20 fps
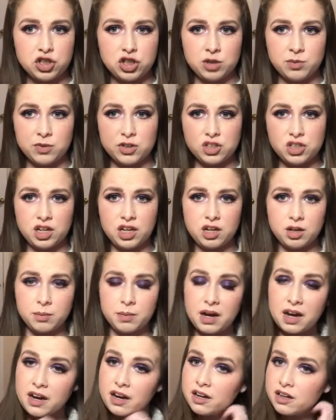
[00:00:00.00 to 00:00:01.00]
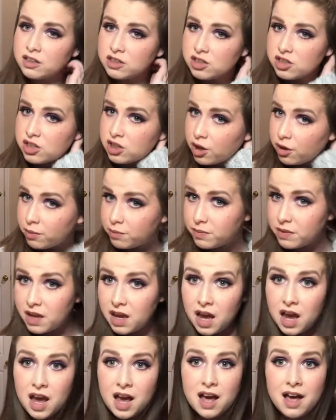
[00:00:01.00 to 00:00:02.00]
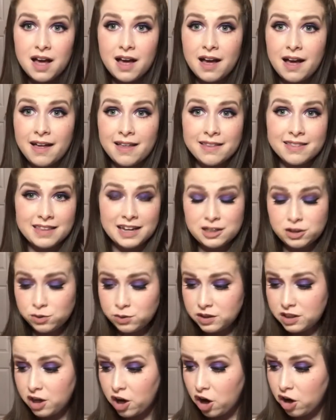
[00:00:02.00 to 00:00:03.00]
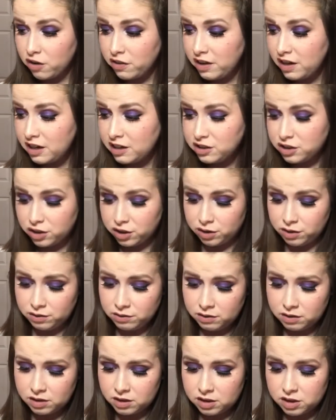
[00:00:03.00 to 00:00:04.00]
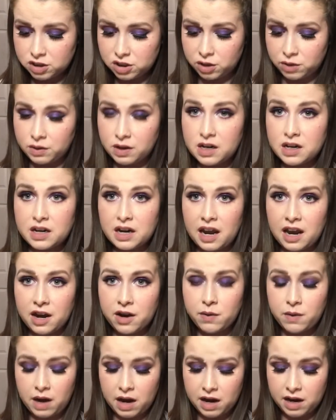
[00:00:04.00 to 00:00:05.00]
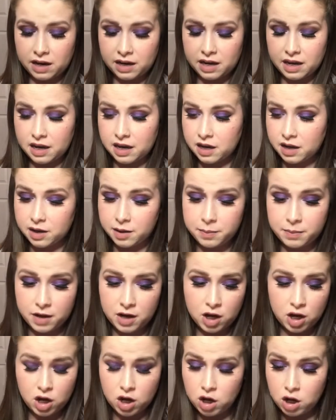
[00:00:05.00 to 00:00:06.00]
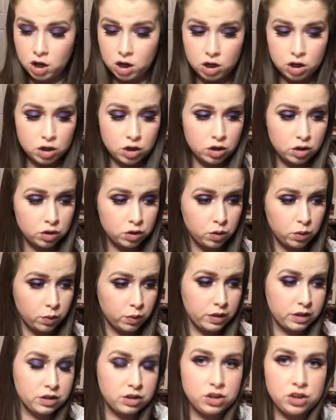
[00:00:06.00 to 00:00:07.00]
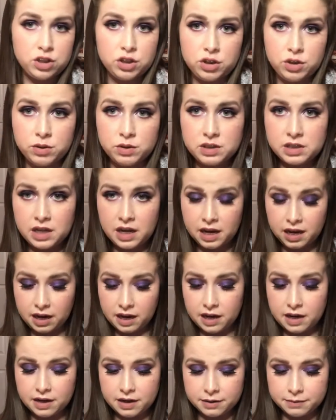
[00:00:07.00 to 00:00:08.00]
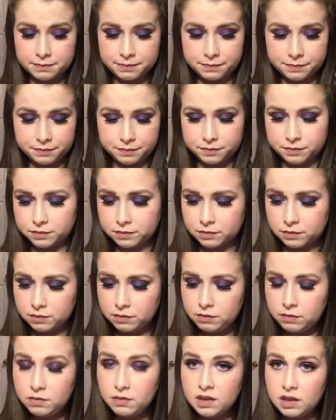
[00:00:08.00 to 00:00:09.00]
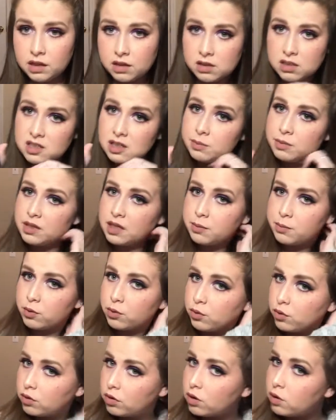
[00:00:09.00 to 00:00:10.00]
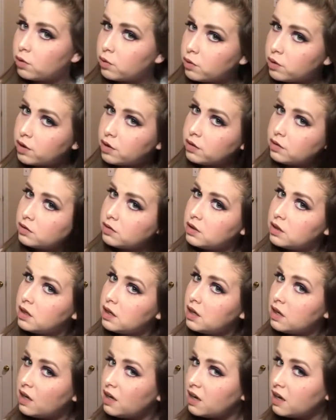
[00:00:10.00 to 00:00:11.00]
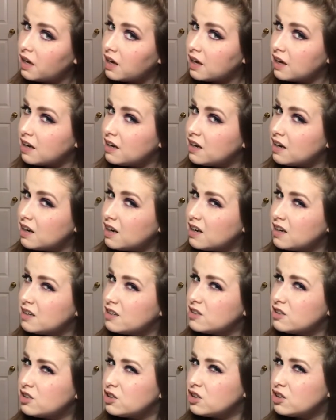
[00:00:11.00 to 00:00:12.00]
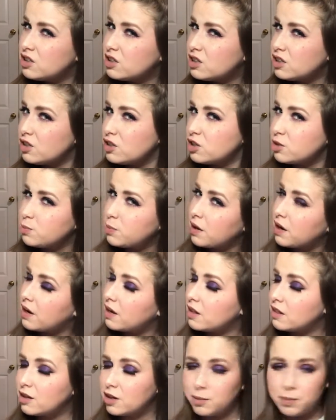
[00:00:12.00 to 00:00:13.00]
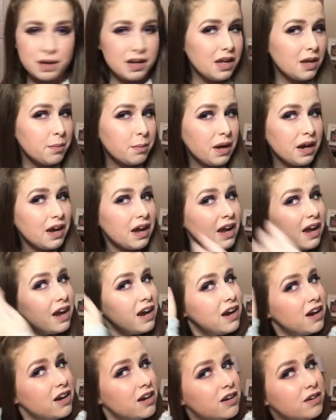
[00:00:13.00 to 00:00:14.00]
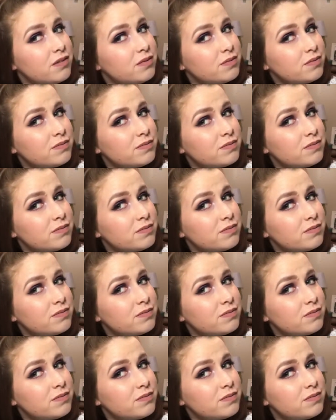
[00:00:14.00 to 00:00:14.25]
too much heat on my hair, so that's really all that I do. So now I am going to take some of the marula oil and just spray a little bit in my hair.